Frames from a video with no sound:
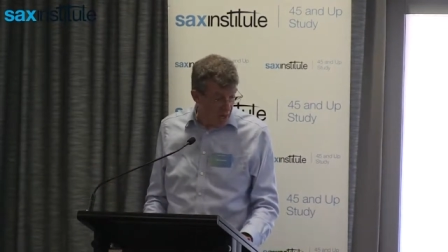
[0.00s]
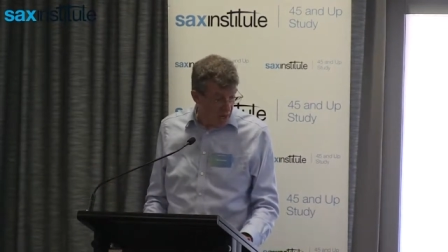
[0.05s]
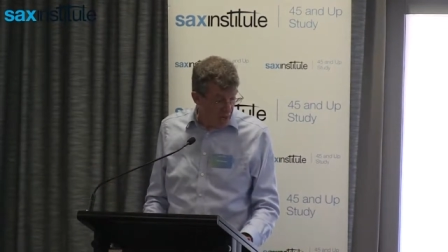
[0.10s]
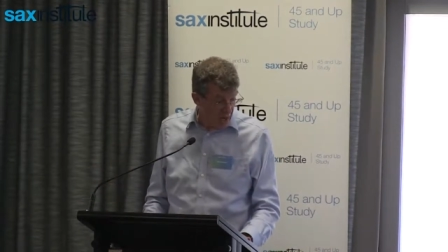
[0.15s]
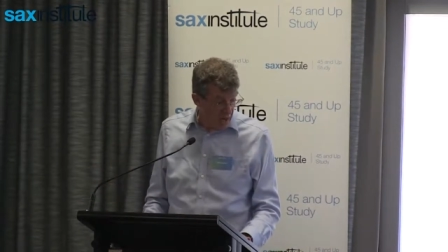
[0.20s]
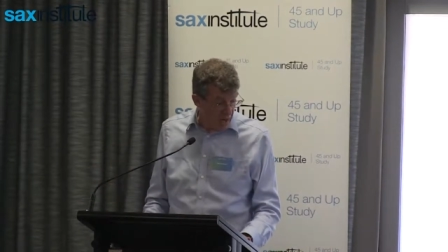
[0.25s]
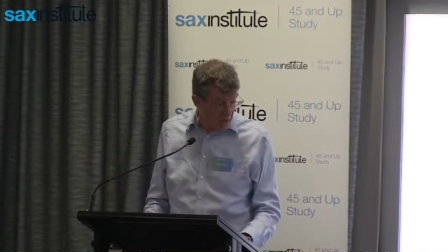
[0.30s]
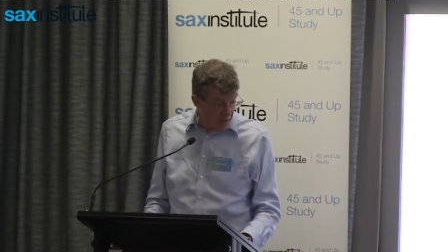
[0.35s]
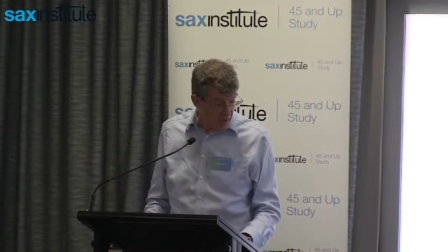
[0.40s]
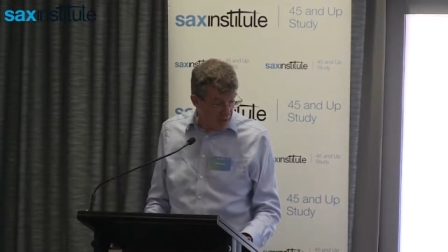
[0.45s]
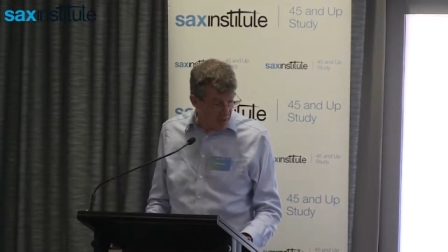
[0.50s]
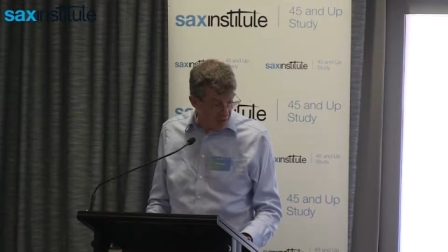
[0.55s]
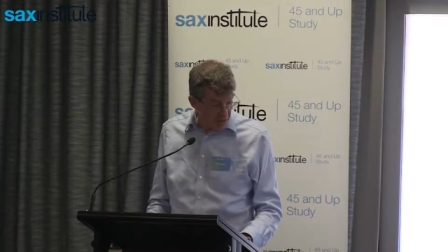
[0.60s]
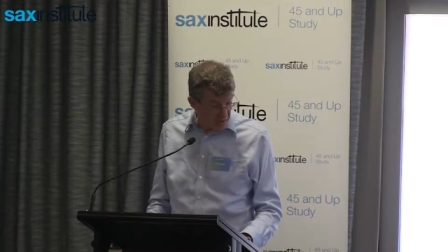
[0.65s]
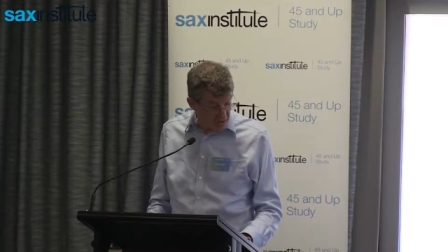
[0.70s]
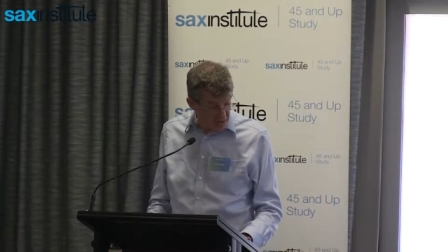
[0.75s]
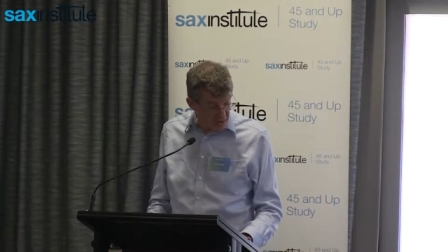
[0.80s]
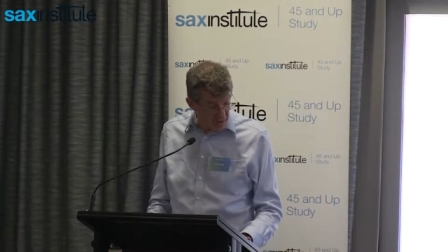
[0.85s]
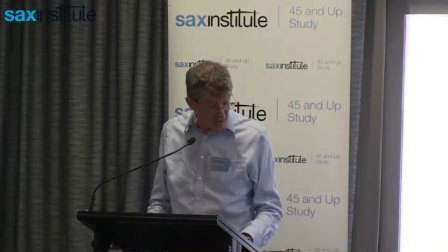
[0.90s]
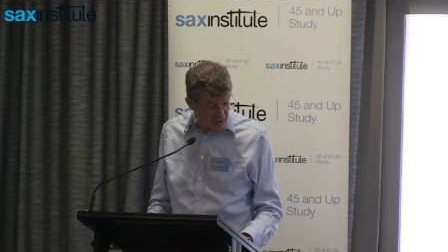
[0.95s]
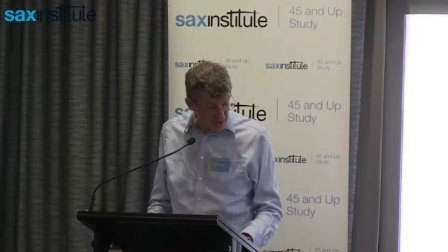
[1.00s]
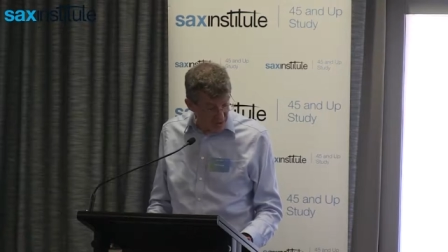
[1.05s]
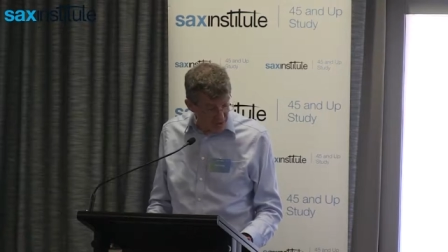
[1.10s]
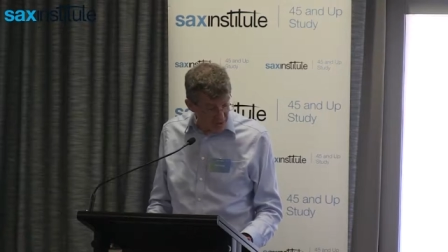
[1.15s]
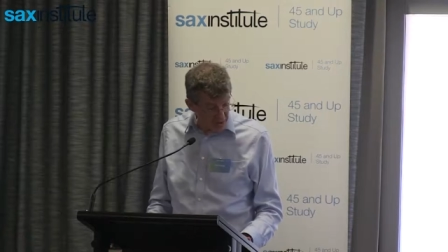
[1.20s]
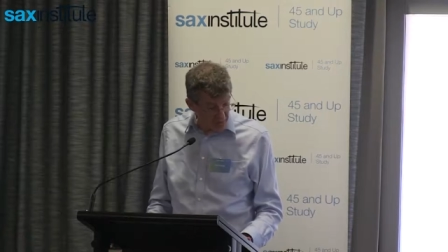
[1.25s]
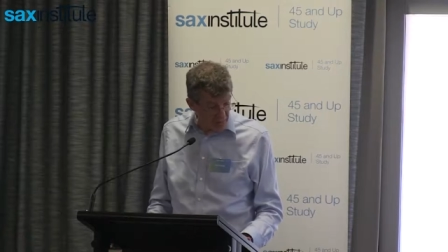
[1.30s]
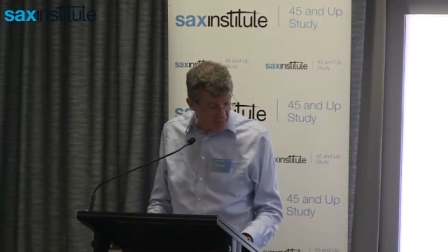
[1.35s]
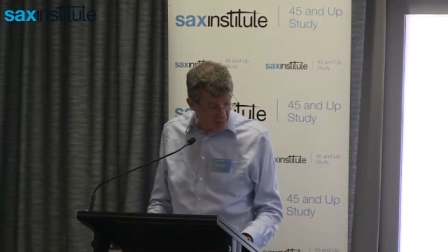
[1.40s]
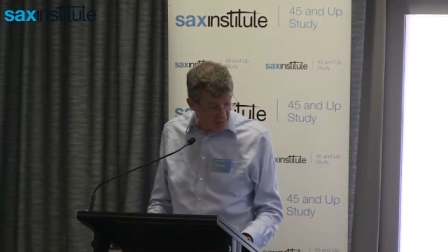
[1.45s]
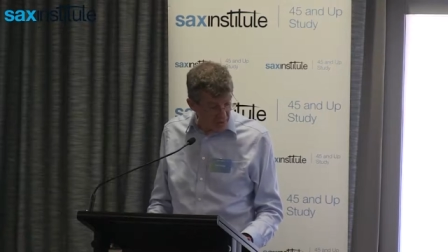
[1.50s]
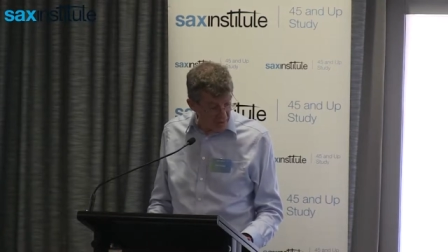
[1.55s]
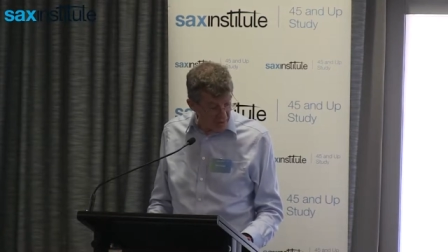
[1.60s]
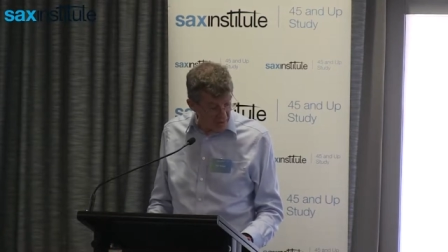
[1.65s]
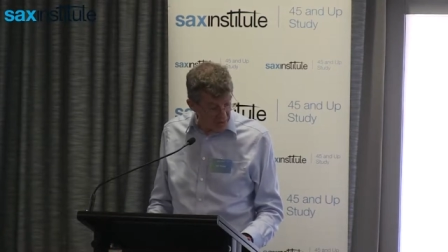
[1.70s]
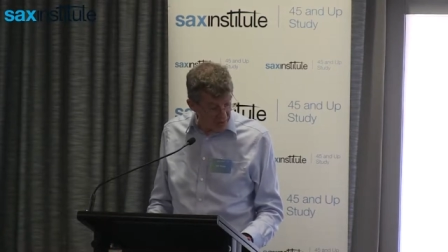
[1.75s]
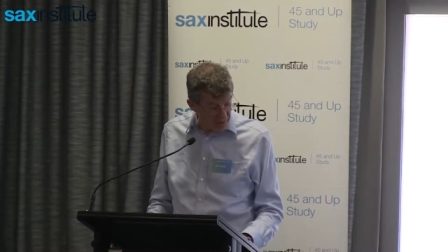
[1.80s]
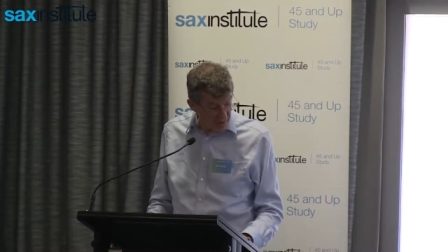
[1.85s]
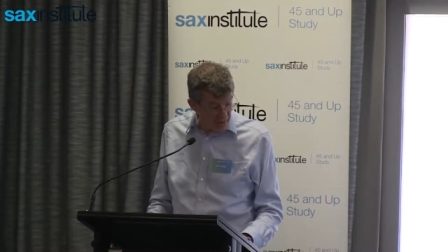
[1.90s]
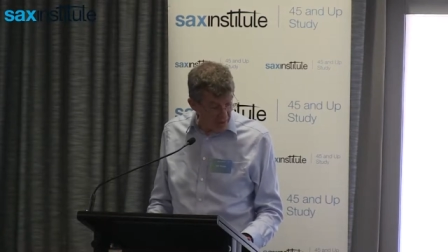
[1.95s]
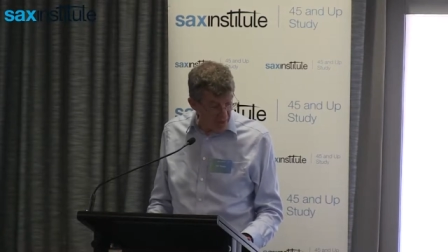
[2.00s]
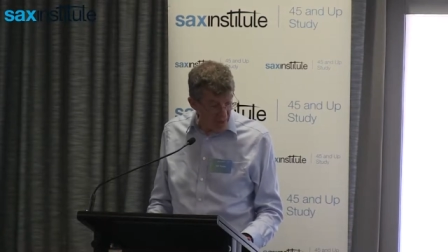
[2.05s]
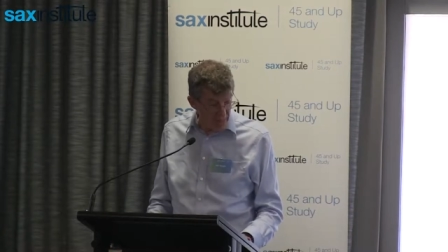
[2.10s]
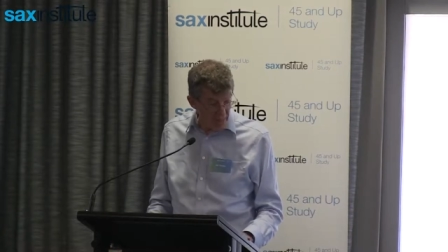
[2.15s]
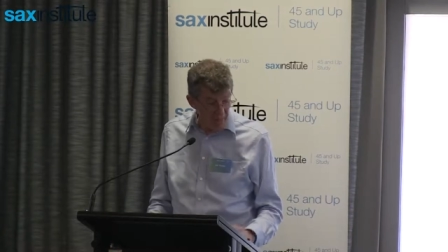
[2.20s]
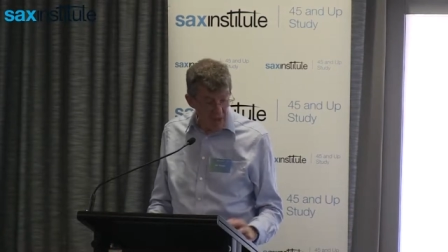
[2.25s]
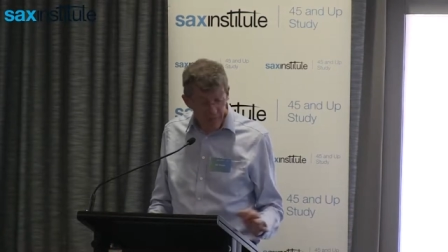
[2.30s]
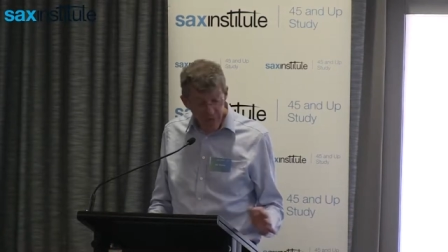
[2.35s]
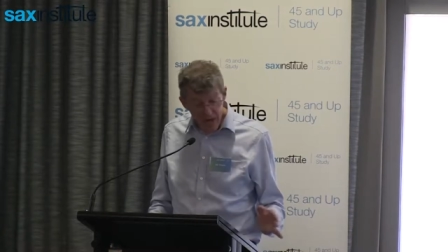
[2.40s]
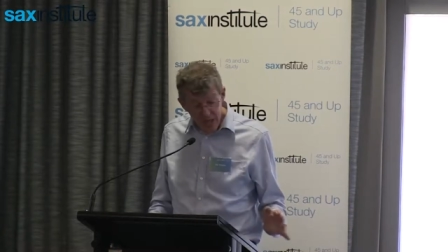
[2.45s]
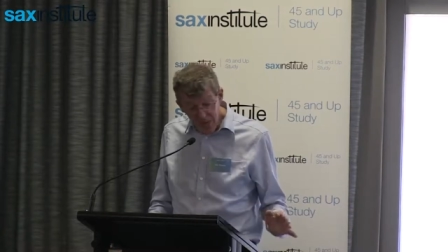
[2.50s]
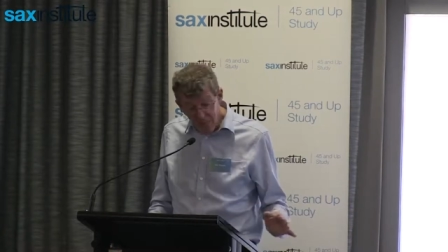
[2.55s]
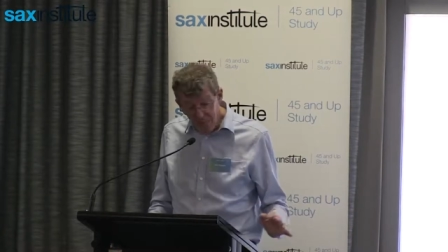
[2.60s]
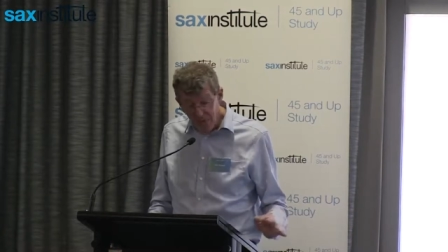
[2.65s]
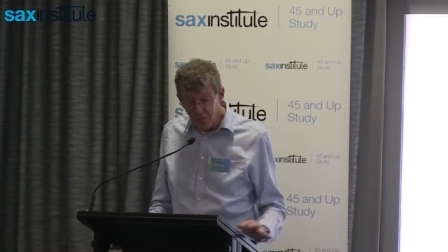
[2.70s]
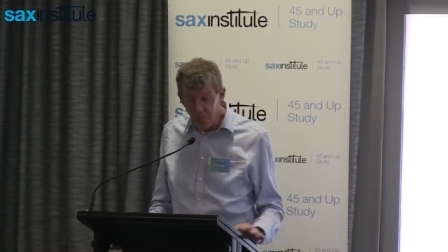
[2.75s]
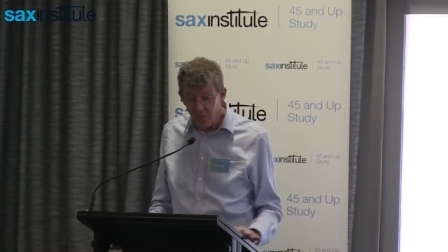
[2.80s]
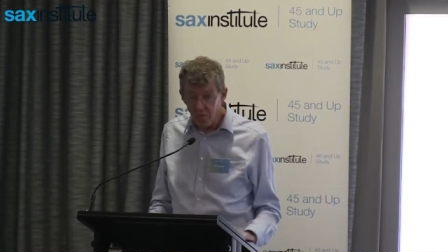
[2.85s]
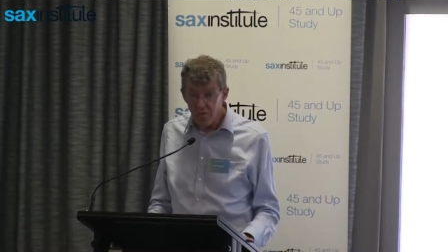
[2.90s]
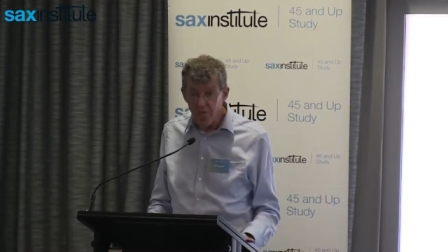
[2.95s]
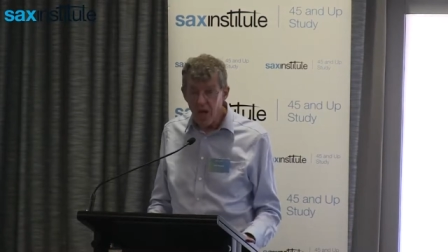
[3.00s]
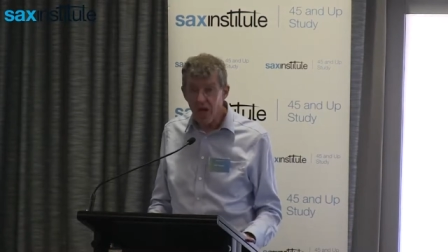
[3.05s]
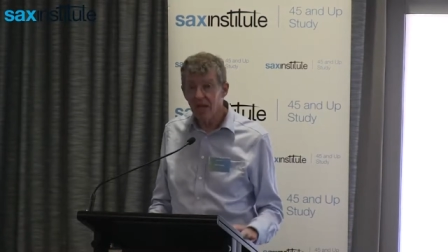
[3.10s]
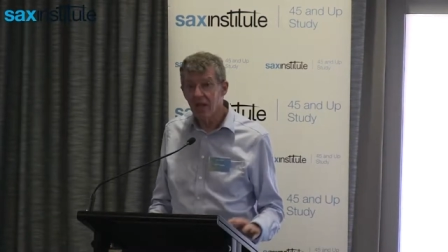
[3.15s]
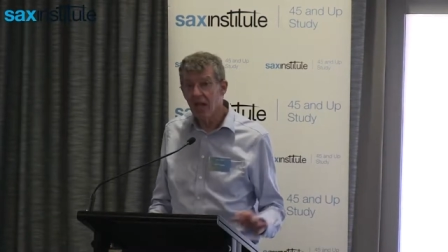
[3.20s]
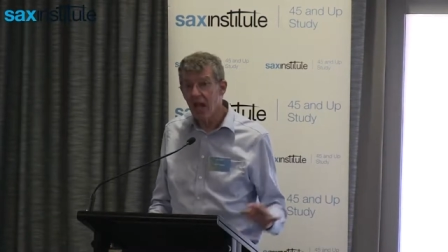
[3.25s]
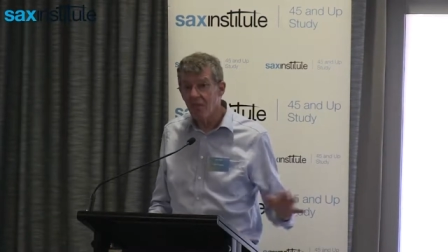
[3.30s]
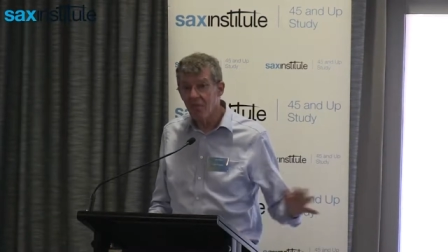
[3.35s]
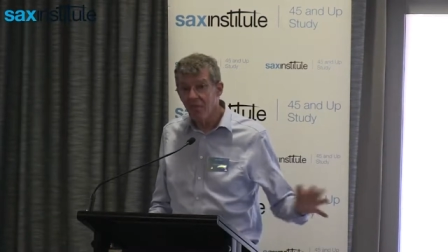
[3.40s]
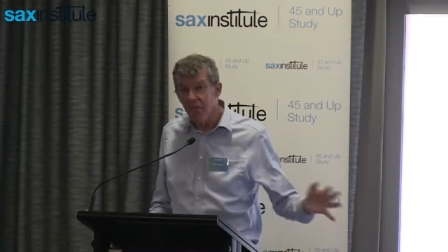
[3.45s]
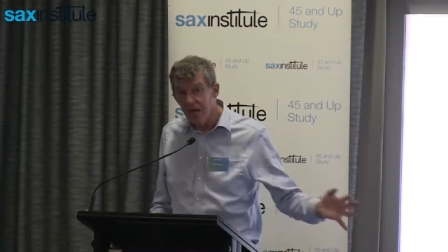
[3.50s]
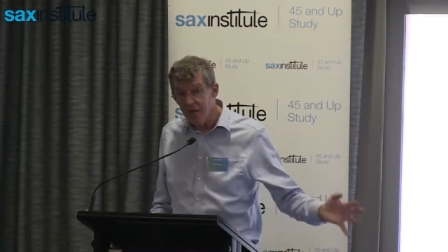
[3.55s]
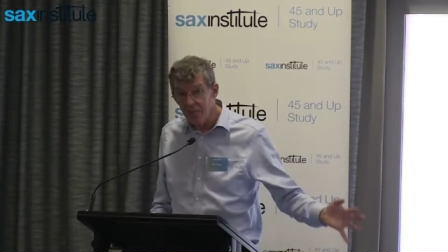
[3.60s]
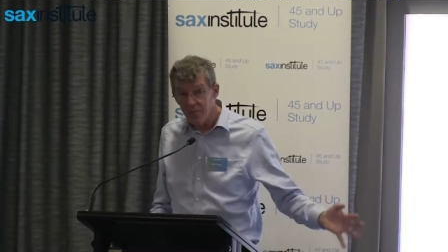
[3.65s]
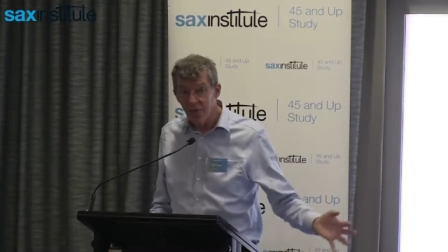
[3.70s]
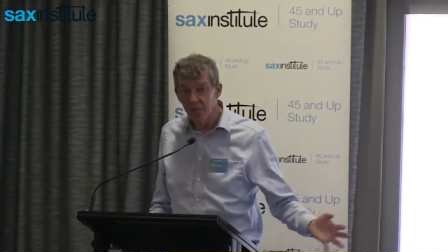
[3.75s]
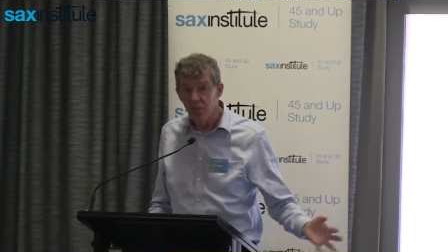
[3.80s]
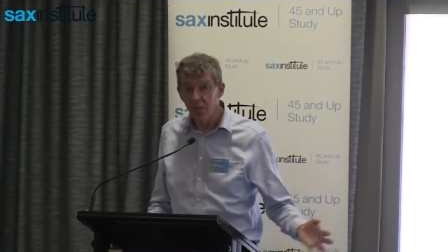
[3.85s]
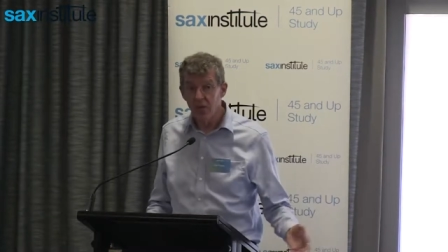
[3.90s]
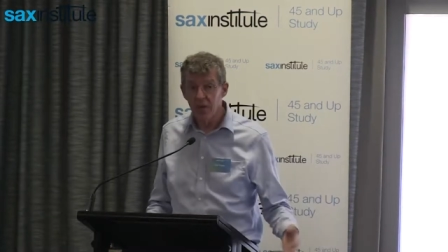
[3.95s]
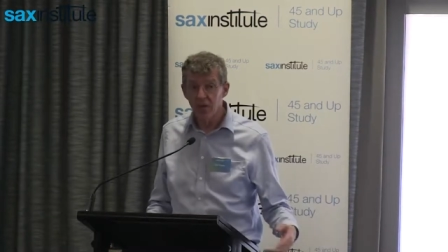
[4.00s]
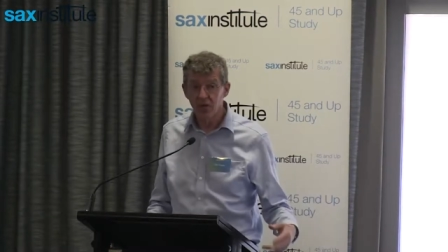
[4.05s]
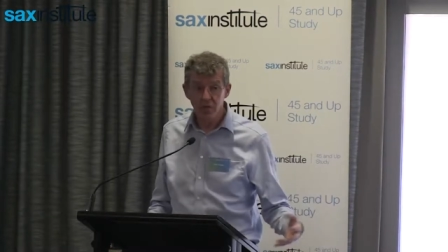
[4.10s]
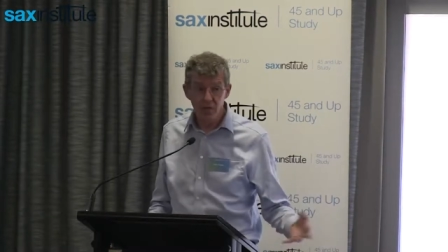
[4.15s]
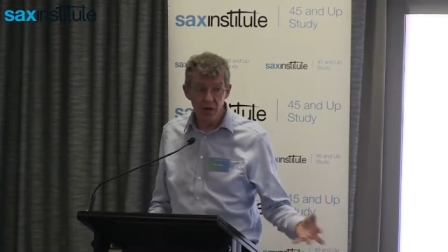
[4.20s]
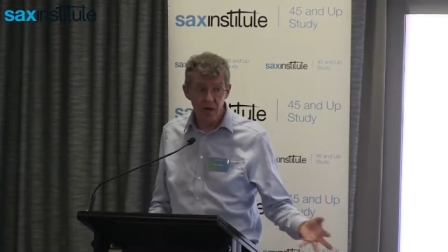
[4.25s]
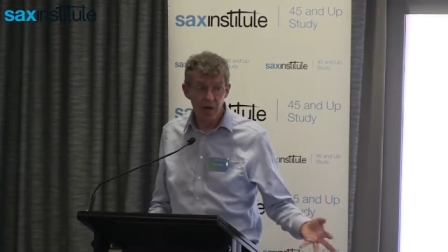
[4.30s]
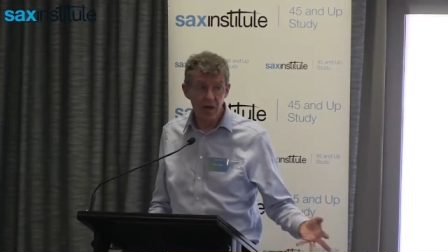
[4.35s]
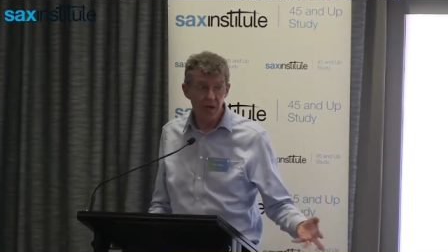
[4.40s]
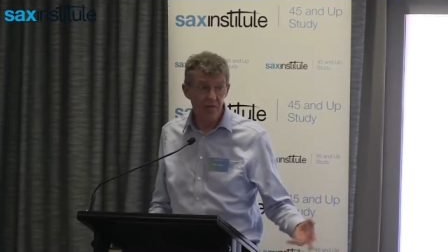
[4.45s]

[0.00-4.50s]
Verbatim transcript: And I acknowledge that this is work that's been done by many people in my lab, many people elsewhere.